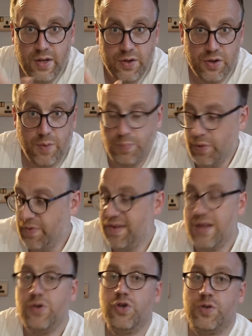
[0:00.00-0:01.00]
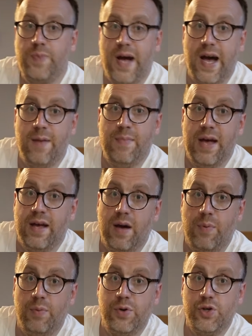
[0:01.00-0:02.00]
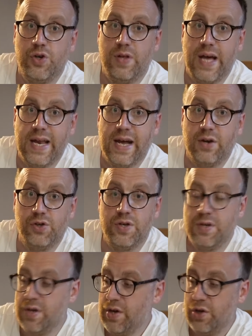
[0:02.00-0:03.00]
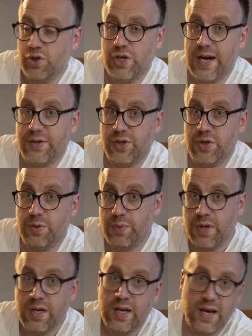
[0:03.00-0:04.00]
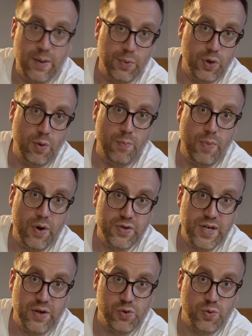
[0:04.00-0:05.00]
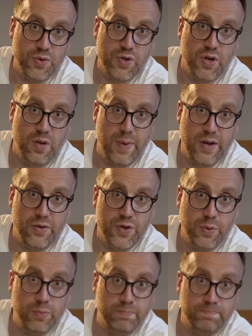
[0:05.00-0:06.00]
So I'll plug this in just behind me. I'll probably show that in action, charging up, and we'll unbox the actual solar panel too.